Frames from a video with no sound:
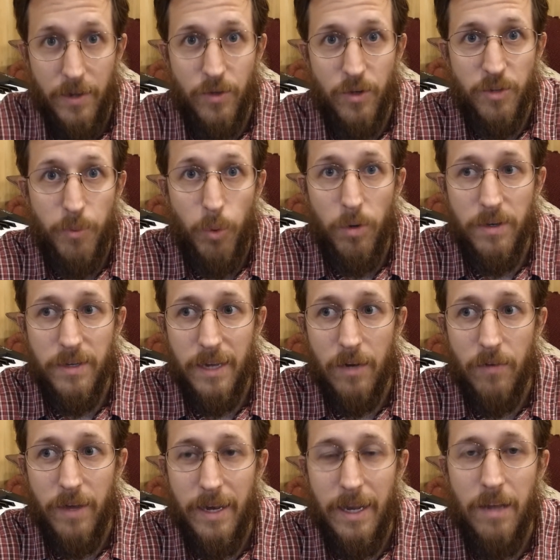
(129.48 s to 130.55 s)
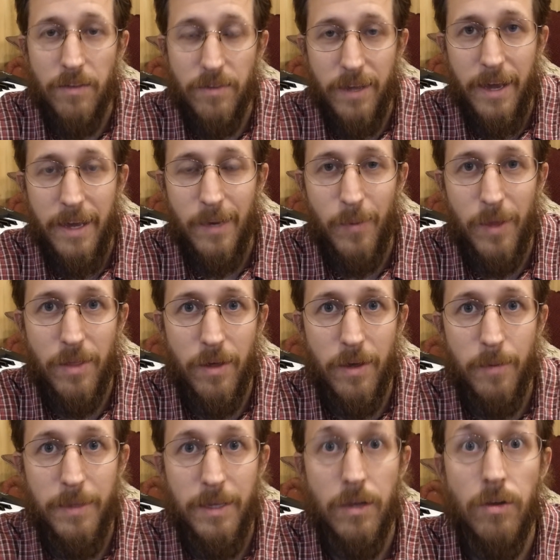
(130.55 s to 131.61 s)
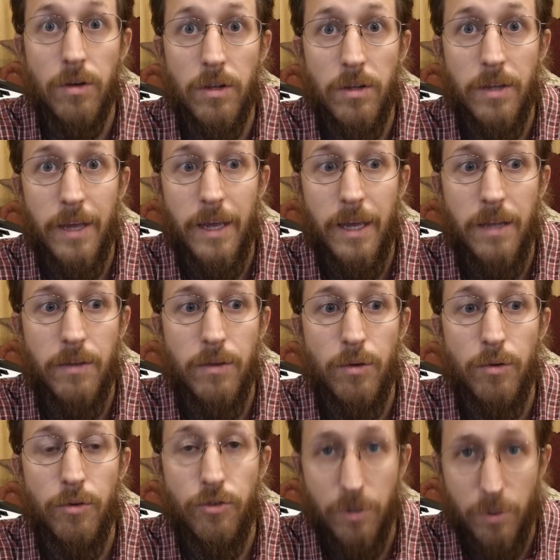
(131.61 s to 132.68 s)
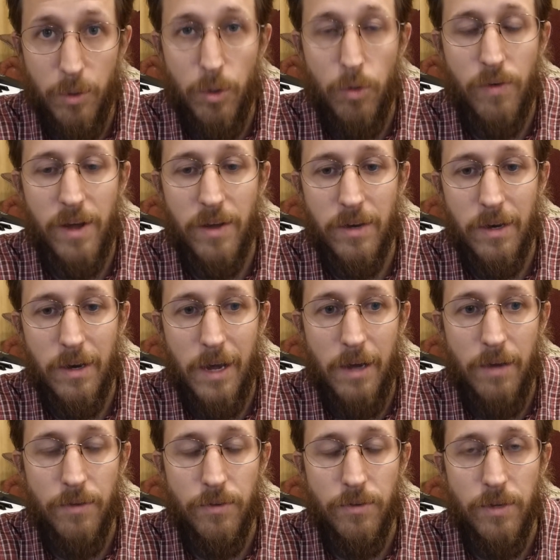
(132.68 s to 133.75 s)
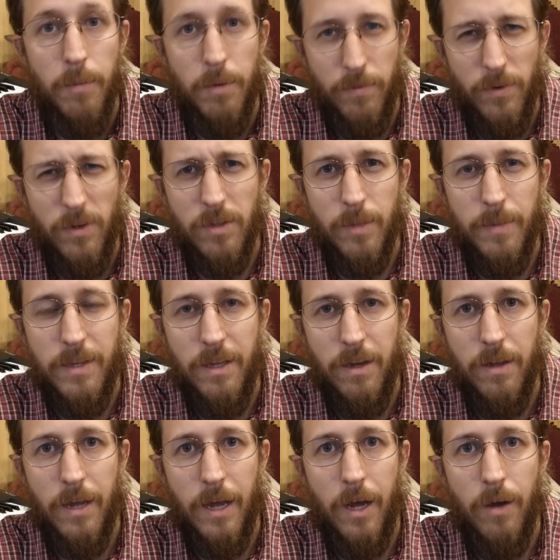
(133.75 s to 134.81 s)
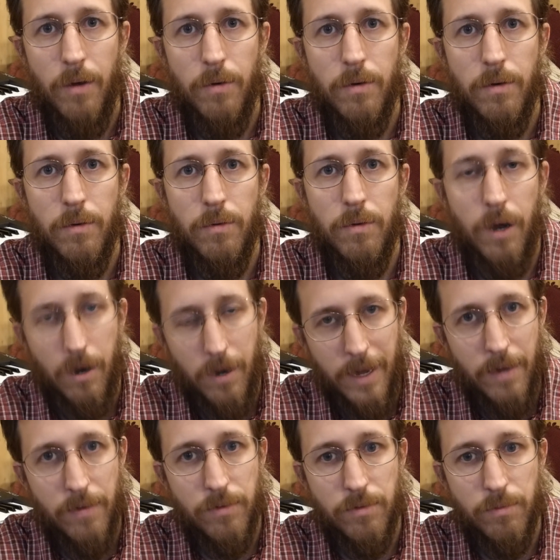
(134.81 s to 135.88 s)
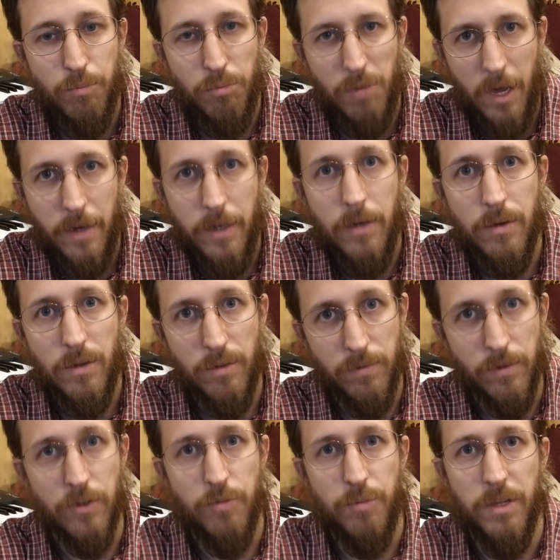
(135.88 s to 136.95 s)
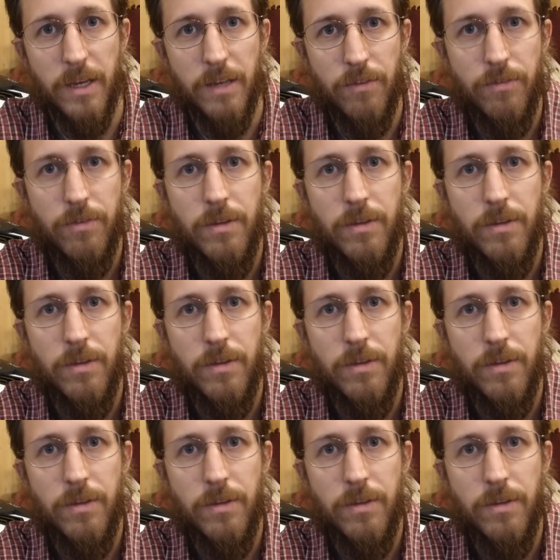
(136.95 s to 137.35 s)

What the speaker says: So it's pouring down rain outside and we thought it'd be a good day to show you around our house. But first let me tell you how our house got here in the first place.